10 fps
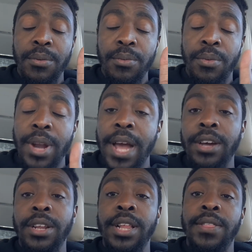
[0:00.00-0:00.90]
we're not
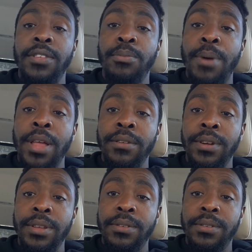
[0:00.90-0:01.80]
going to let this bother
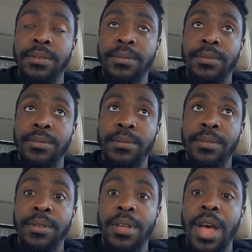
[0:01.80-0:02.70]
us.
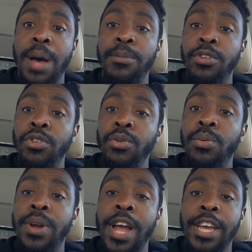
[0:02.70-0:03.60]
I'm going to do
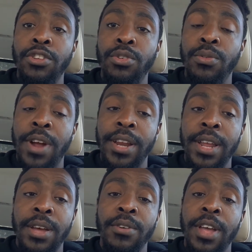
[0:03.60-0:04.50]
what I could do right
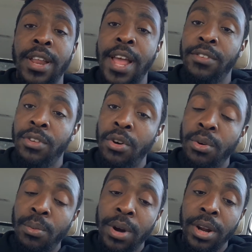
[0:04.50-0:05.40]
now. And that's go
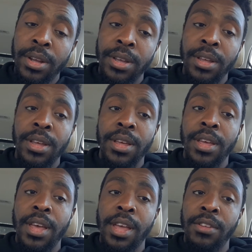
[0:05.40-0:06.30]
to work
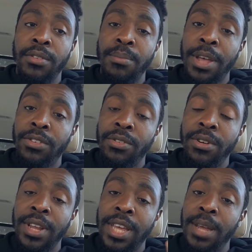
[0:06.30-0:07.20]
and just make
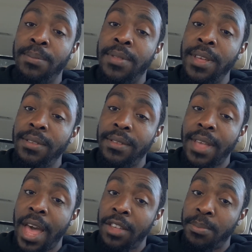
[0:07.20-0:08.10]
sure to keep this
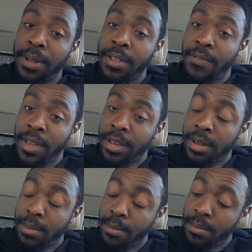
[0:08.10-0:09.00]
aspect of
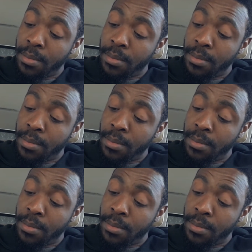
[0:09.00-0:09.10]
income